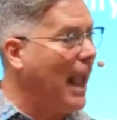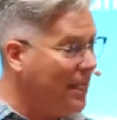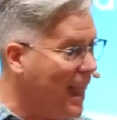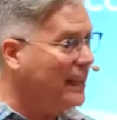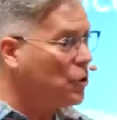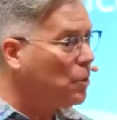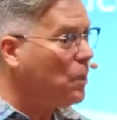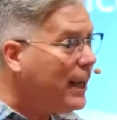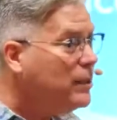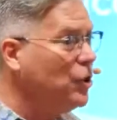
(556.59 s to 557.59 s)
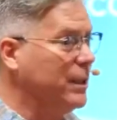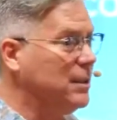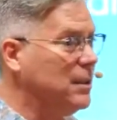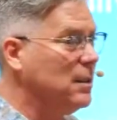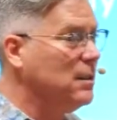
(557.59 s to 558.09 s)
And that's
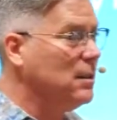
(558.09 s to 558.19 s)
courageous.